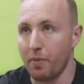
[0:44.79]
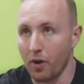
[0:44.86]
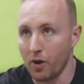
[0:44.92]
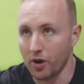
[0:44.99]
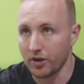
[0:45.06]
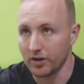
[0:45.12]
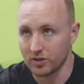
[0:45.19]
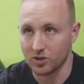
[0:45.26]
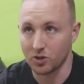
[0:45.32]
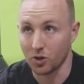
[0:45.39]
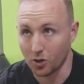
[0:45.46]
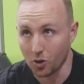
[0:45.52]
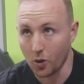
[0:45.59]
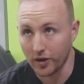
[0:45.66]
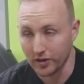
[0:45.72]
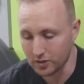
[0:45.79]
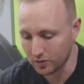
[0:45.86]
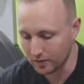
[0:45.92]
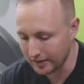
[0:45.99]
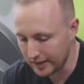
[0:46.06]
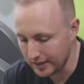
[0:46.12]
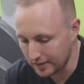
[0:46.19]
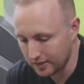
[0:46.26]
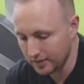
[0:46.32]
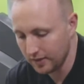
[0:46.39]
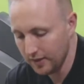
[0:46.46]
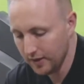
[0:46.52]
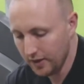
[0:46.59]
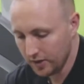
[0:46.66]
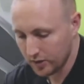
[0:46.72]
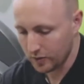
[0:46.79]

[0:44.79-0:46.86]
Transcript: the bone, it's not going to release.